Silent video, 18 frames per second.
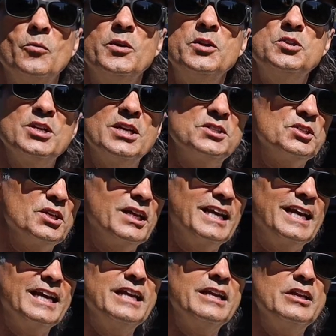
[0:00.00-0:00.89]
the winch as a
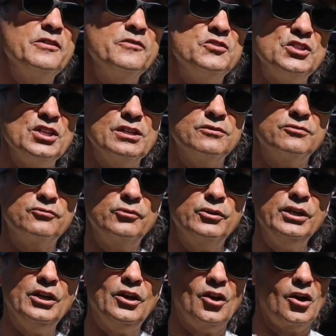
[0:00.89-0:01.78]
get out of jail
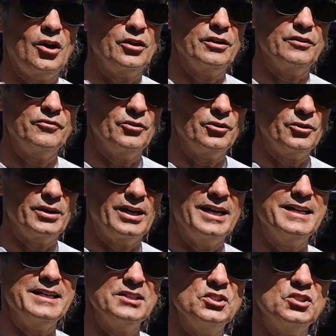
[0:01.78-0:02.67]
free card if you're
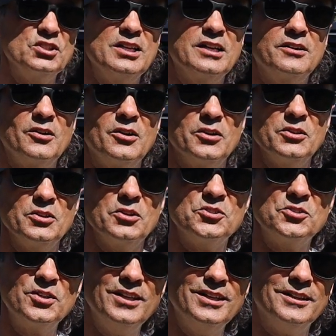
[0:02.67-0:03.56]
getting stuck on the
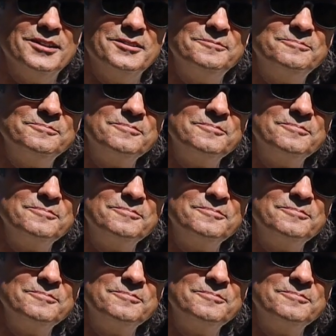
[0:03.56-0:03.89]
trail.